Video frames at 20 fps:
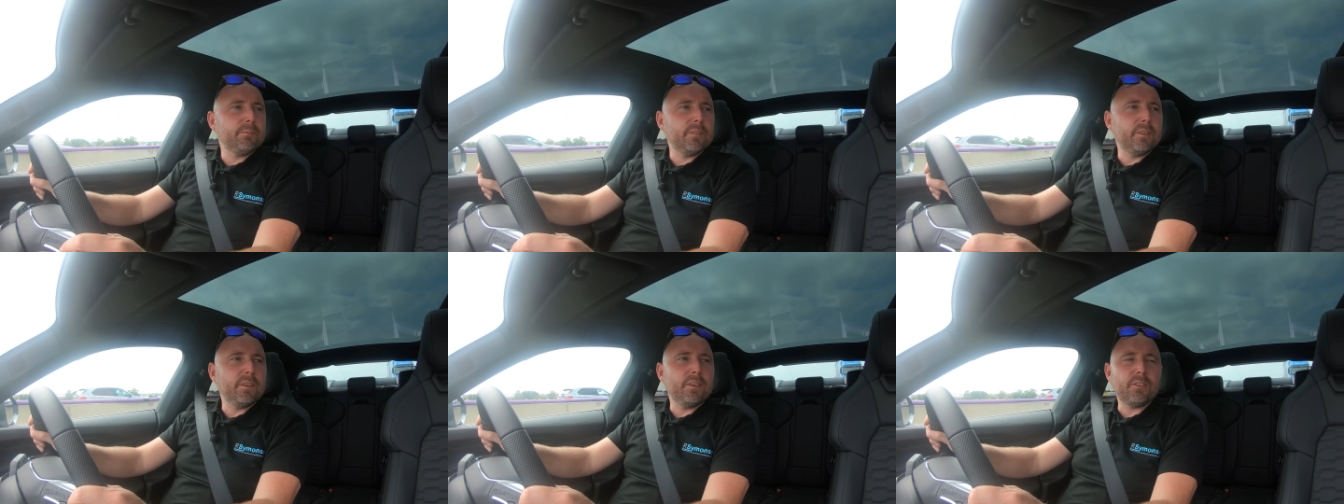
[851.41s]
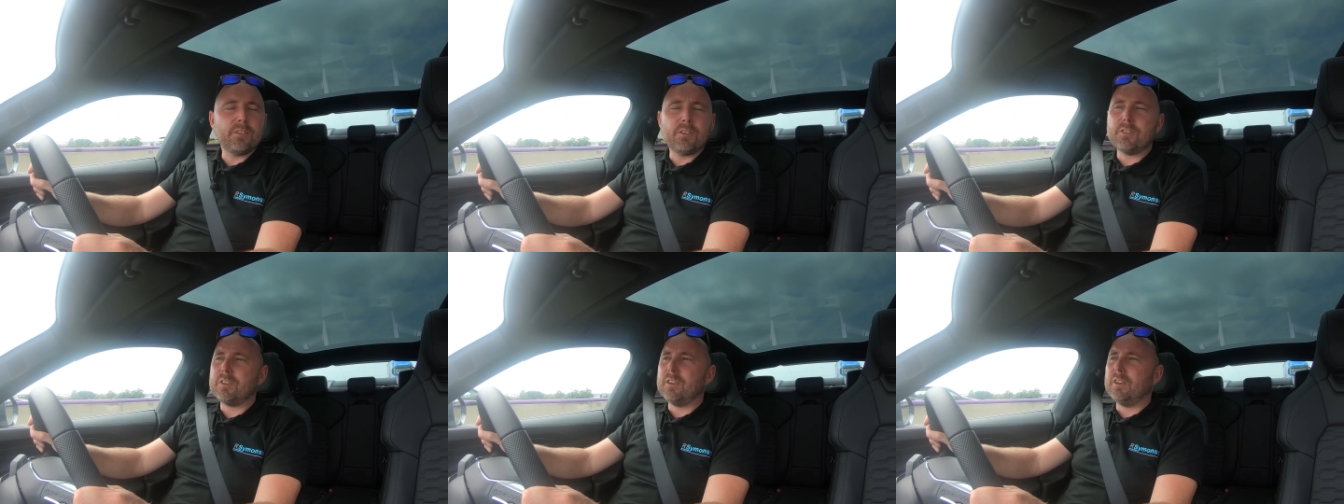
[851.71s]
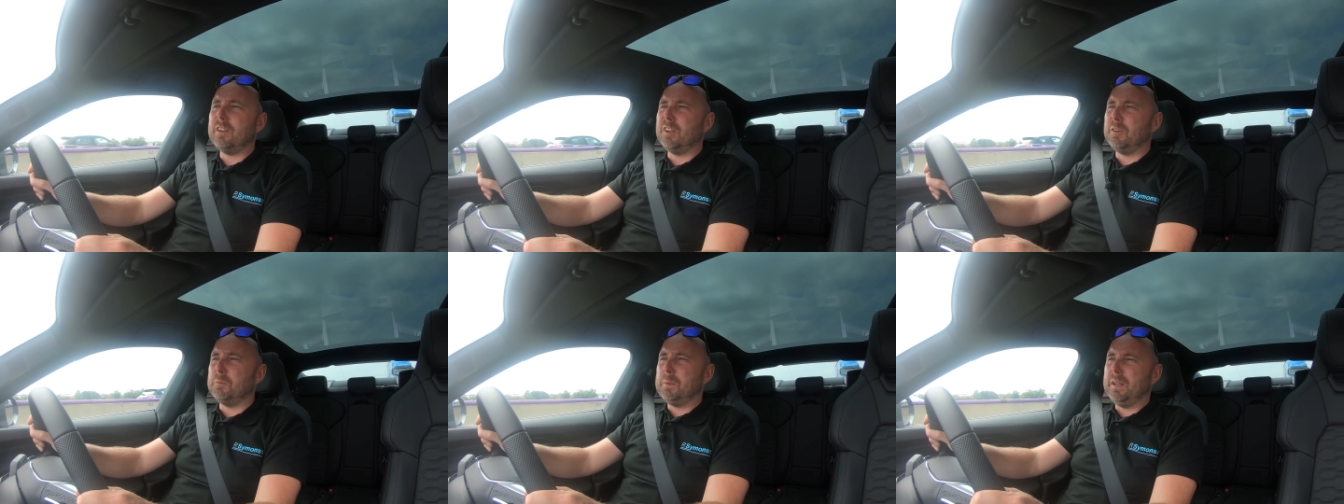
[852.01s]
it's just a
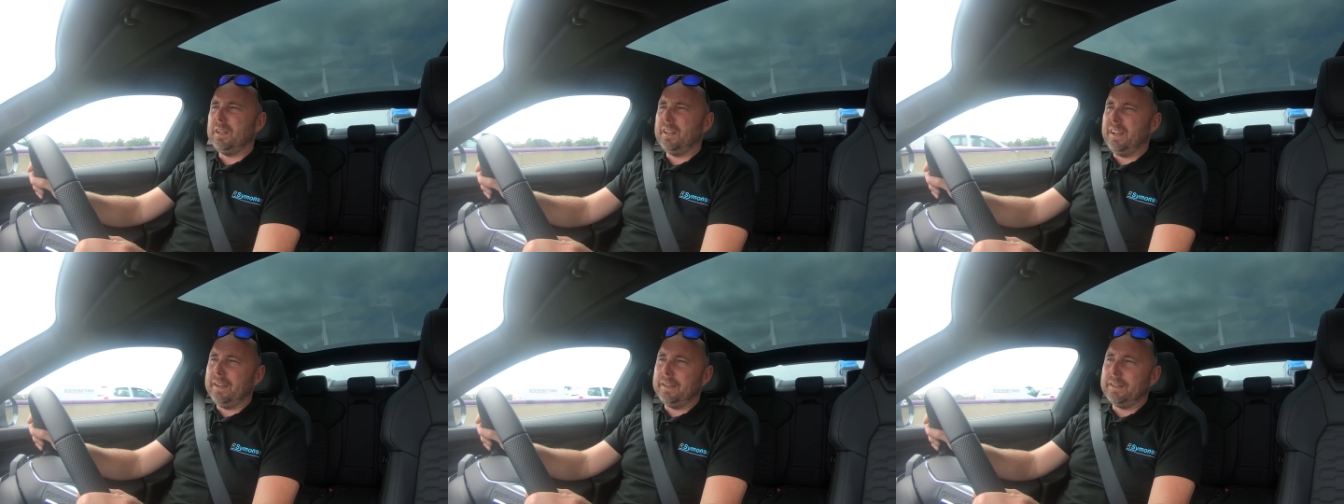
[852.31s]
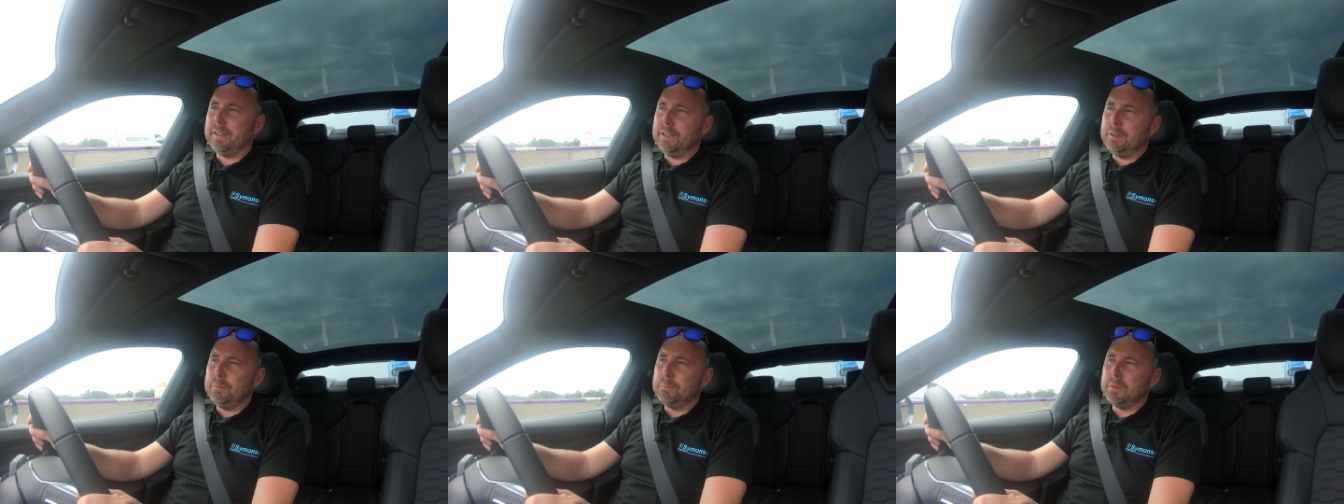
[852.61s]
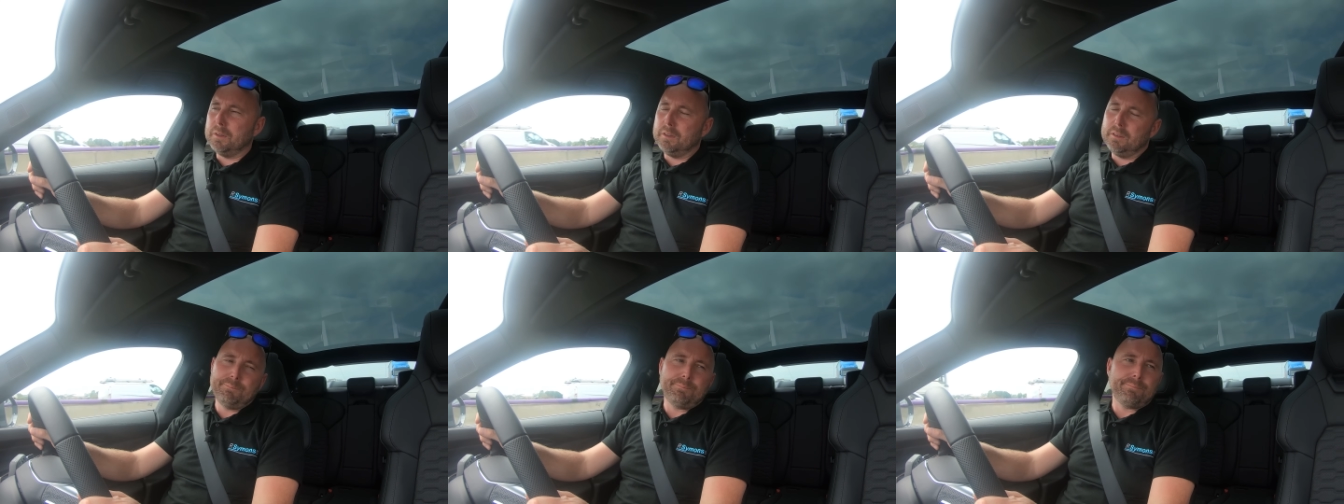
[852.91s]
little bit laggy,
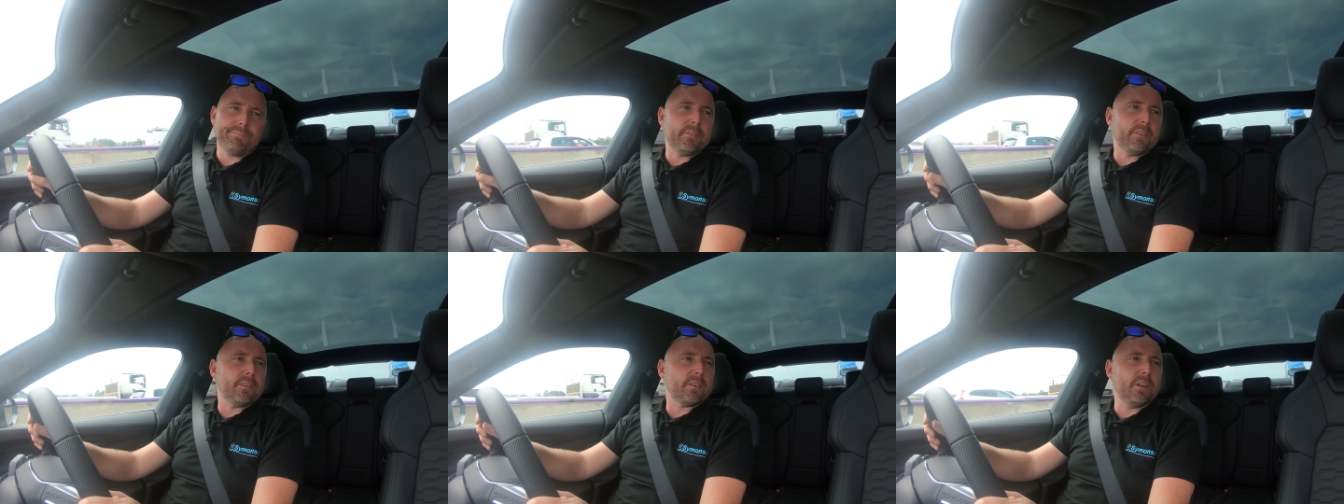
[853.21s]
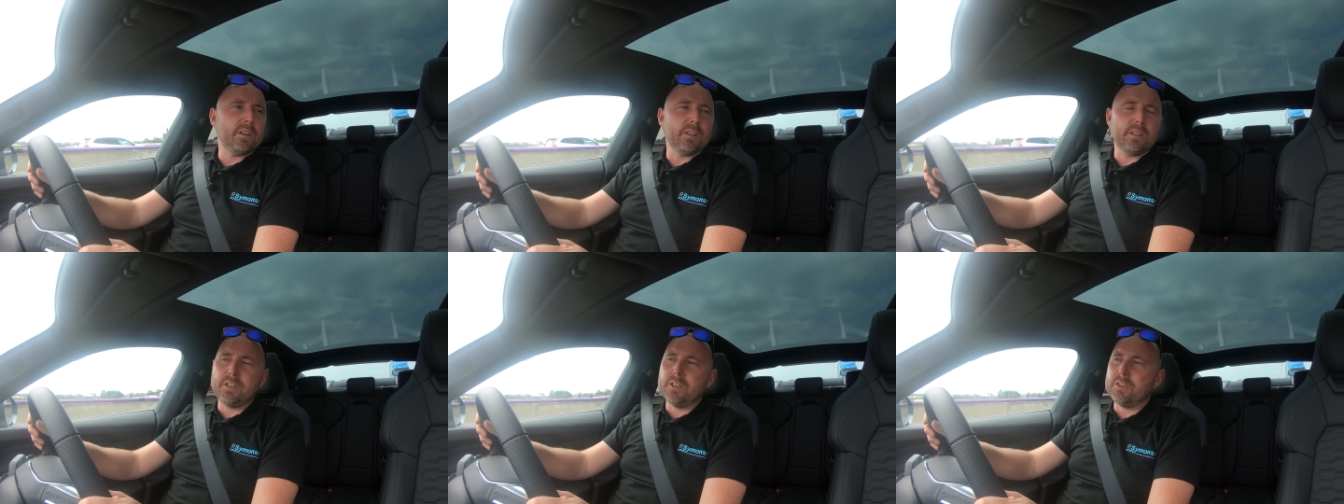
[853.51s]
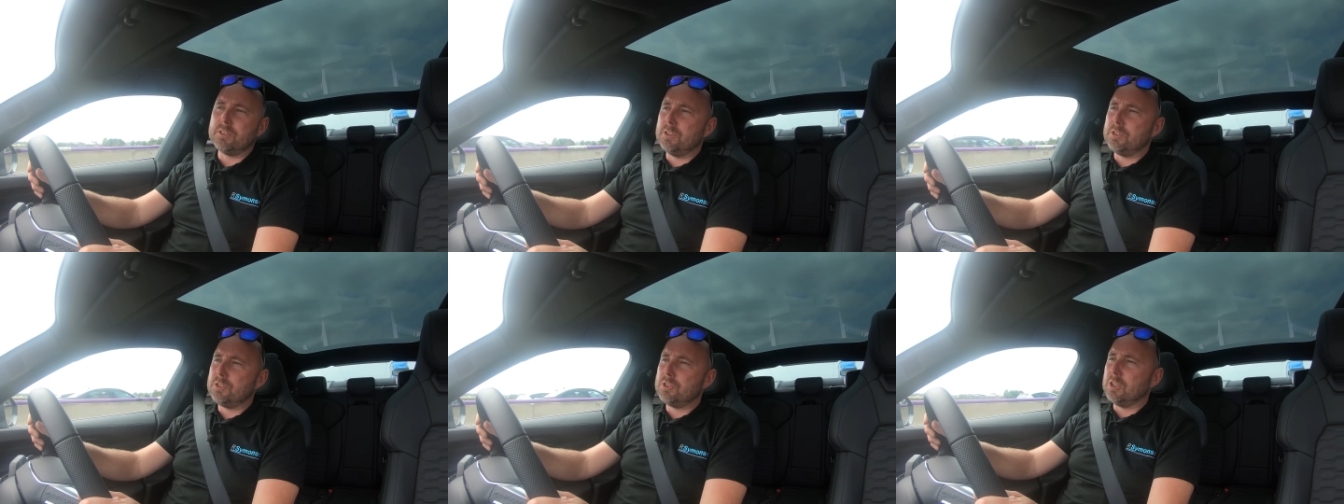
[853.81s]
but it kind of
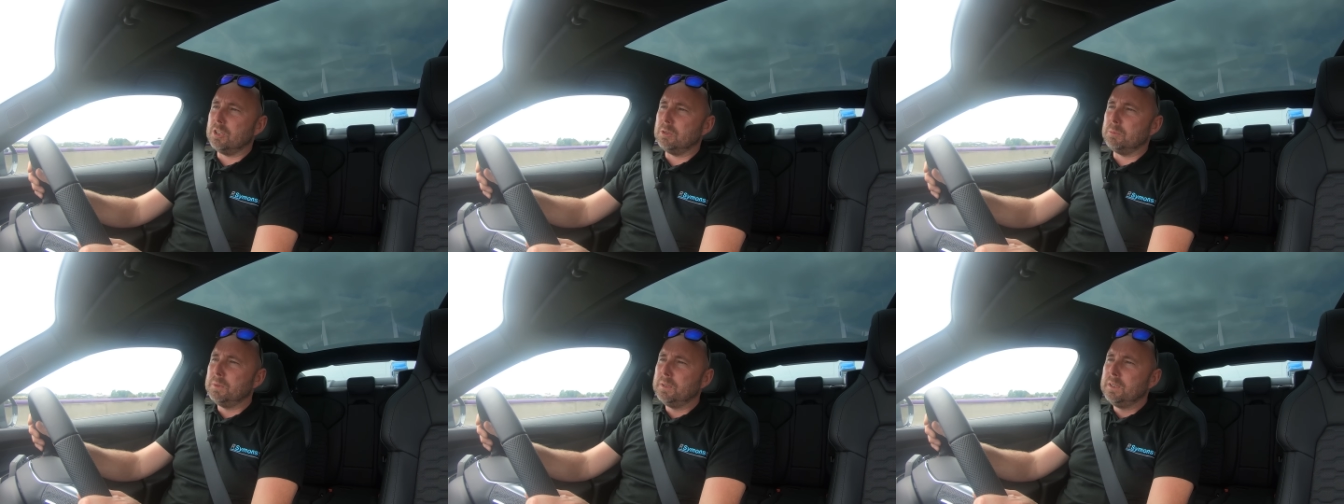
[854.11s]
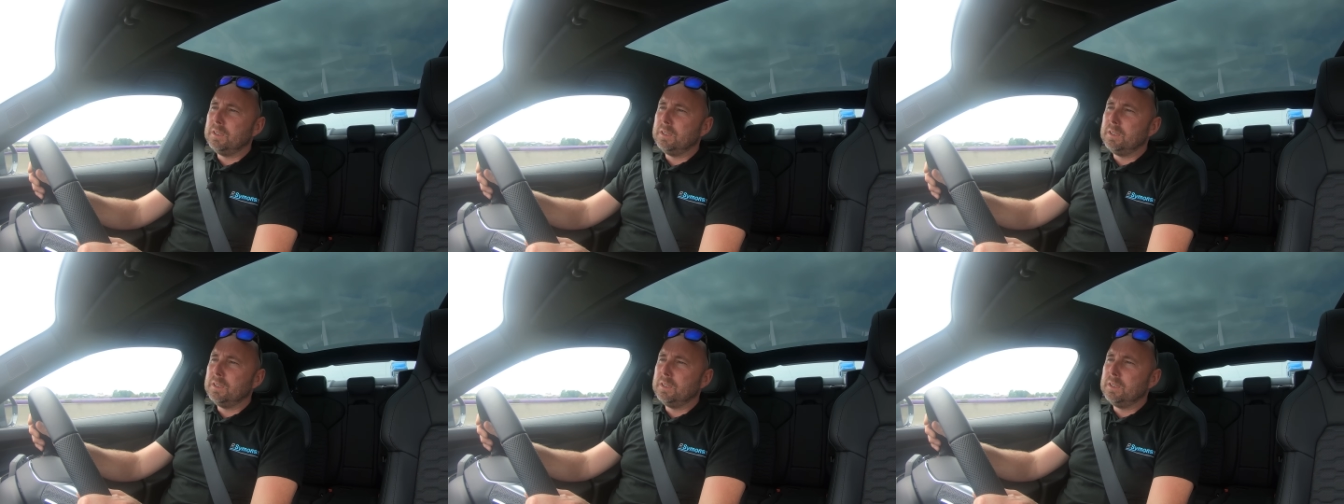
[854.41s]
does the job.